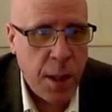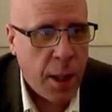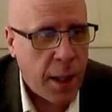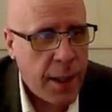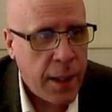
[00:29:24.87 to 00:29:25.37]

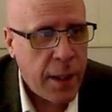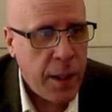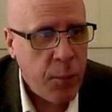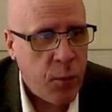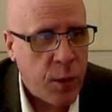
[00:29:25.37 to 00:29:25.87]
And that
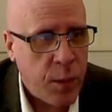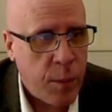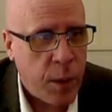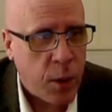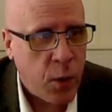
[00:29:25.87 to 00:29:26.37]
came from
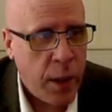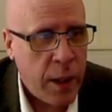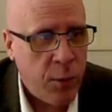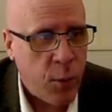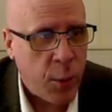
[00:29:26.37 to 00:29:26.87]
a
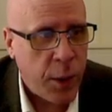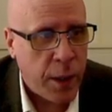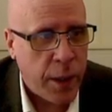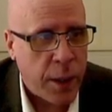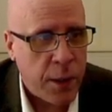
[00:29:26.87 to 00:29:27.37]
graph where we had
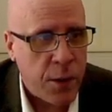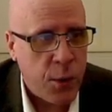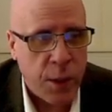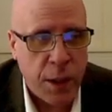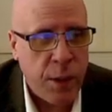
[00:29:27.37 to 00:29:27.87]
x to
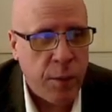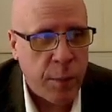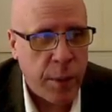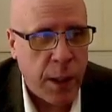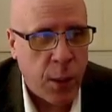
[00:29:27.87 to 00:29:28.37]
an even
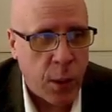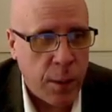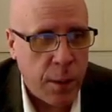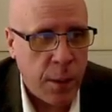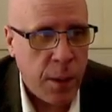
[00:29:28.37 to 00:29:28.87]
power.
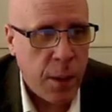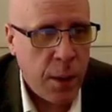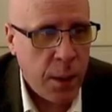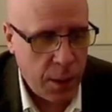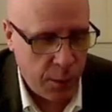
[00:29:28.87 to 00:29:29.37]

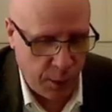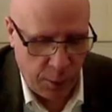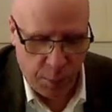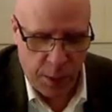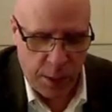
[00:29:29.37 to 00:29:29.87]
If I
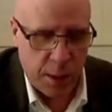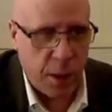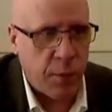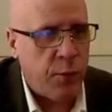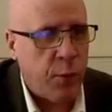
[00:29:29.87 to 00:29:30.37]
replace
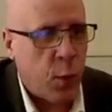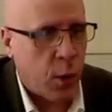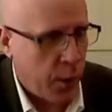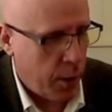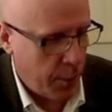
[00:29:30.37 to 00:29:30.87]
that 4
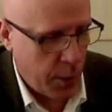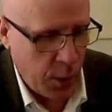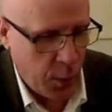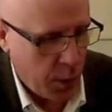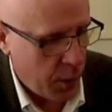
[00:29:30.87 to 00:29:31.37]
up there
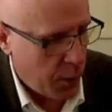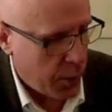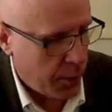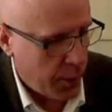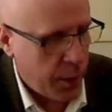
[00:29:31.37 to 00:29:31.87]
with another
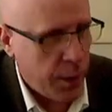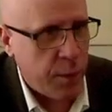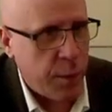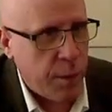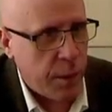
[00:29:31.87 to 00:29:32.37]

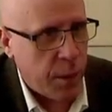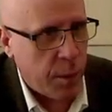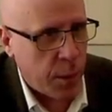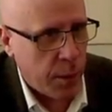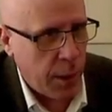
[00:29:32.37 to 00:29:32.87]
even
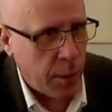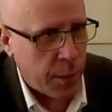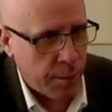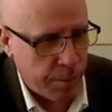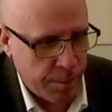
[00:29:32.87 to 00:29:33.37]
number, how about
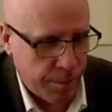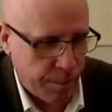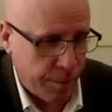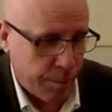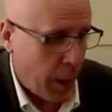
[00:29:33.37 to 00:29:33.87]

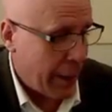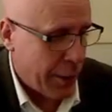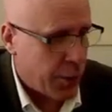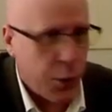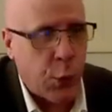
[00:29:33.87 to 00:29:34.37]
minus
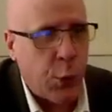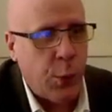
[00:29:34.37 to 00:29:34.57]
2?